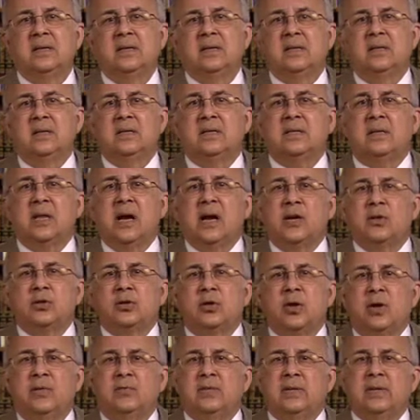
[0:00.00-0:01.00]
The
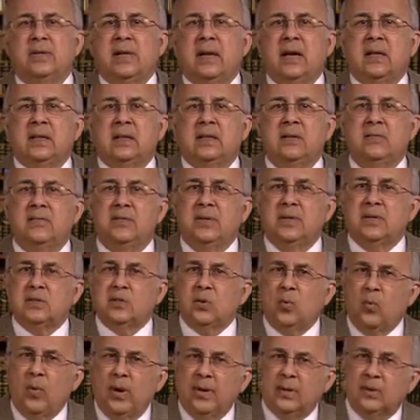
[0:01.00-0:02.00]
structure of the narrative
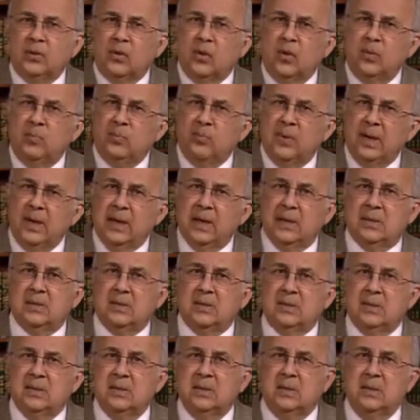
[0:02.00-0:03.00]
is quite
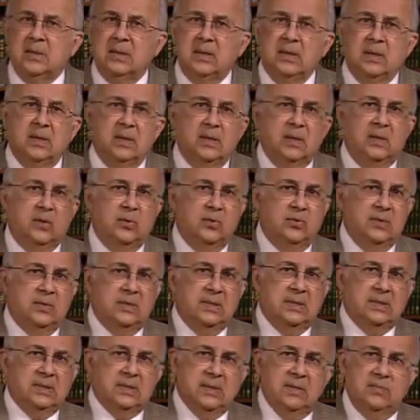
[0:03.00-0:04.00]
complex,
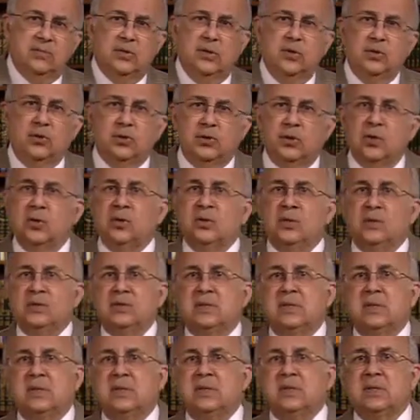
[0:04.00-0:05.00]
using several
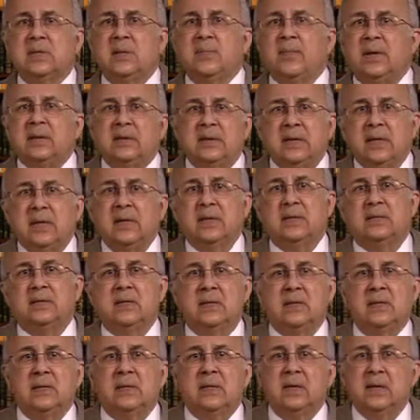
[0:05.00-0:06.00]
genres
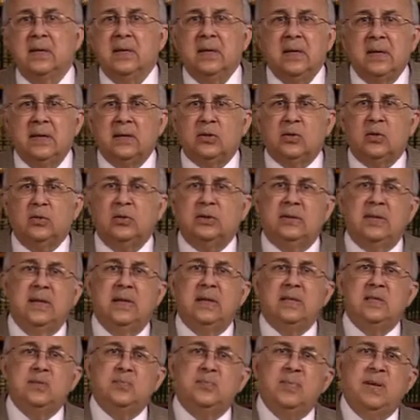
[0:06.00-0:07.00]
simultaneously. It
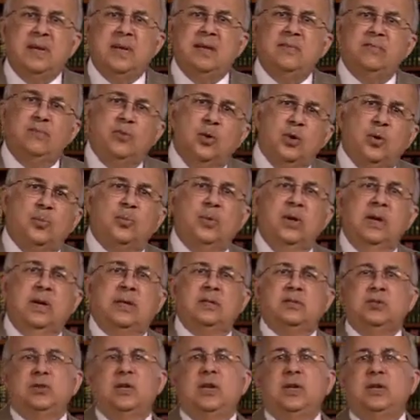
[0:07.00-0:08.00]
contains many verbal
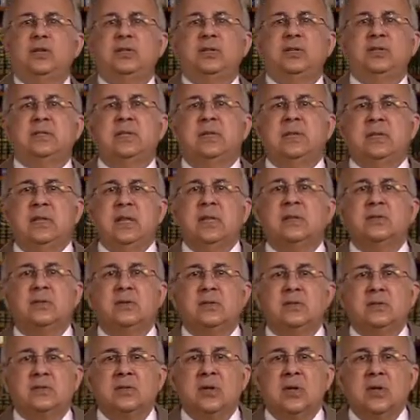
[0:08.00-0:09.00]
exchanges and
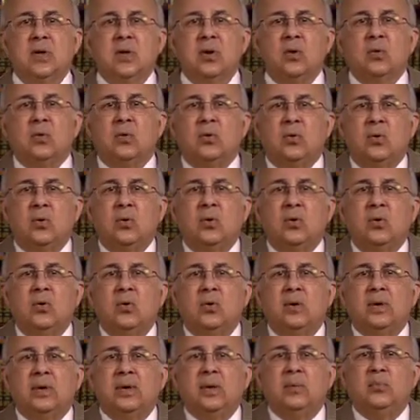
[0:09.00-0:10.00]
letters,
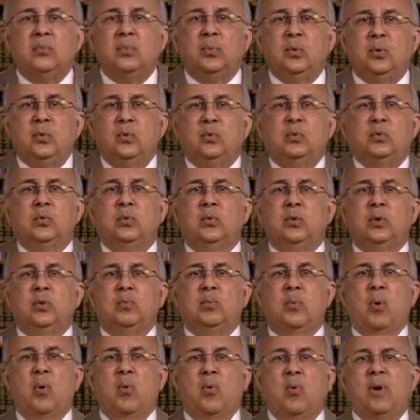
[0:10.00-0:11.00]
all imbued
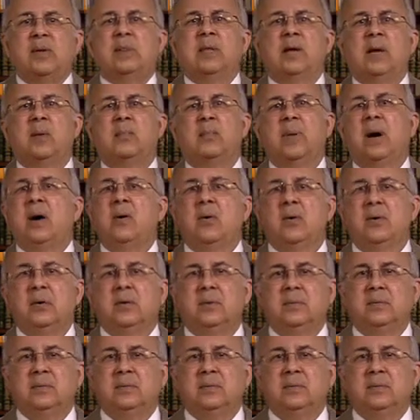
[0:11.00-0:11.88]
with poetic power.